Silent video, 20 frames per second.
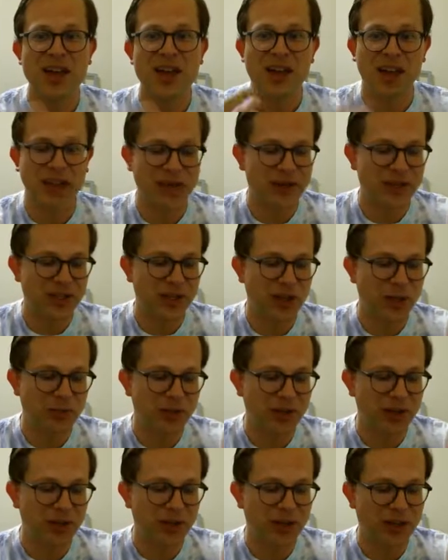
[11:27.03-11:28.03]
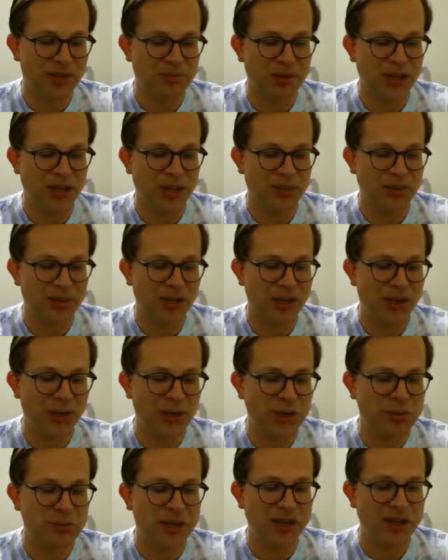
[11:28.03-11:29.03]
Always show up in green pipes. The
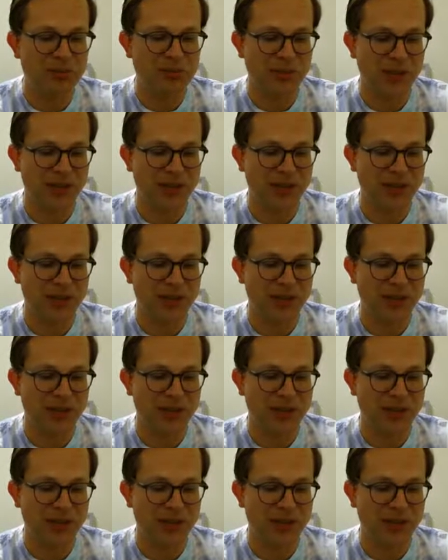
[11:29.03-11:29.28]
gold pipes